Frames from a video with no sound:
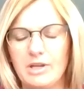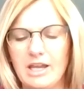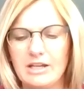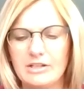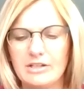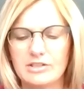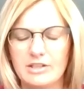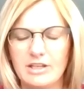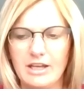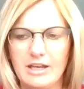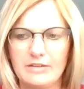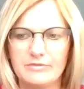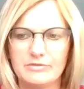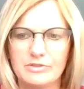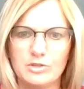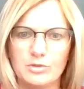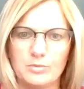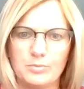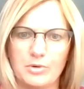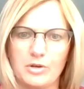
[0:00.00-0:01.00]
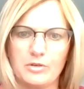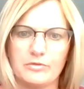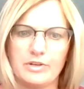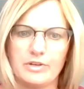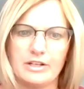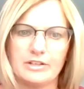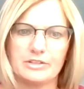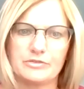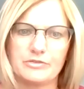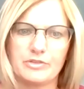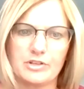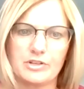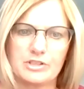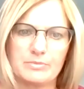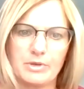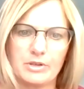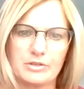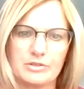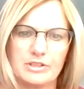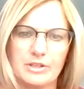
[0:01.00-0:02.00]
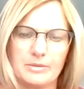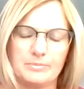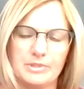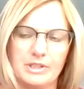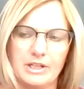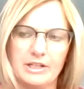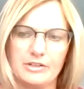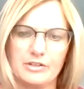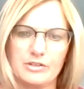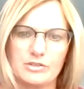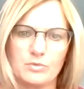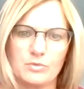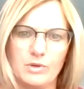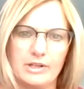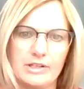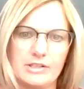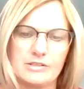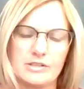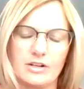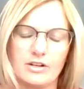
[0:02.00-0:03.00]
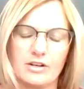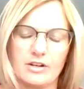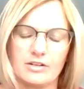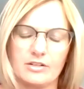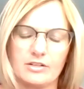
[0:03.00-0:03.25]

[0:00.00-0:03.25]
actually have two profiles for our SmartTemp liners. One is our